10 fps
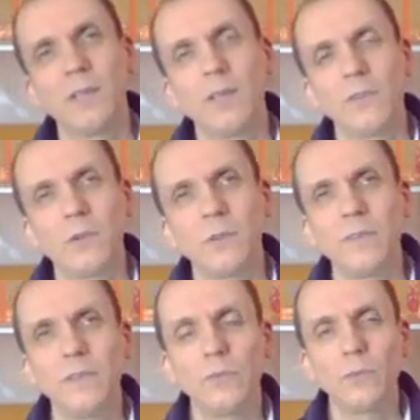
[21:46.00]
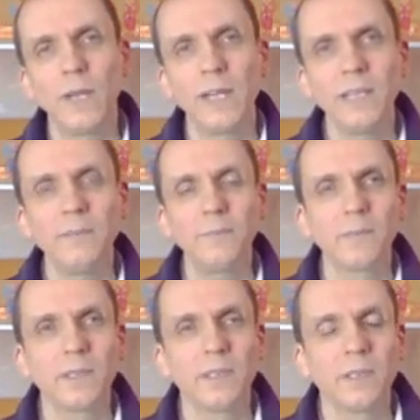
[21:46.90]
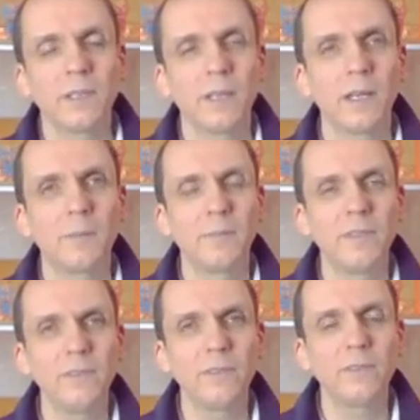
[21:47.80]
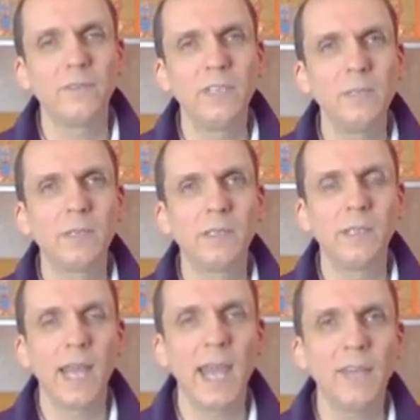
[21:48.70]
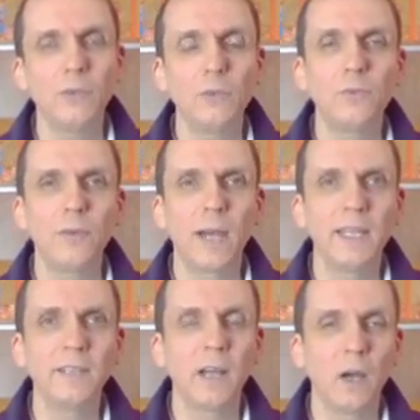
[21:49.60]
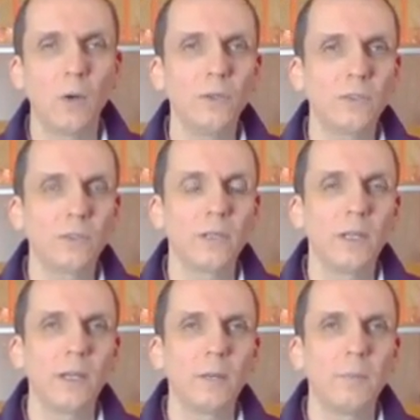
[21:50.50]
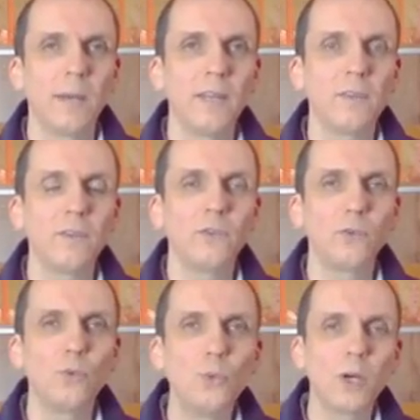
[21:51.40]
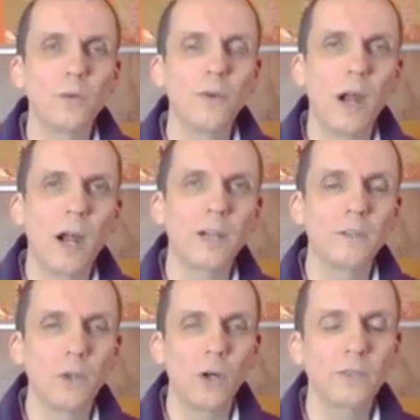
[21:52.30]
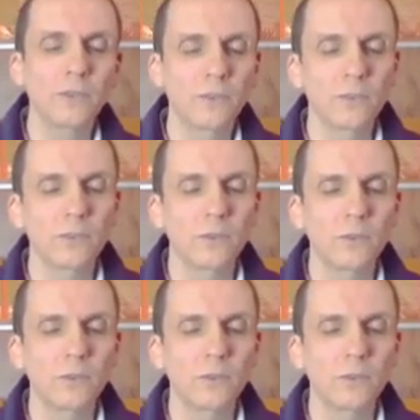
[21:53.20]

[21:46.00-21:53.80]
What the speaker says: So in this way, this demon had to find out by the school of hard knocks,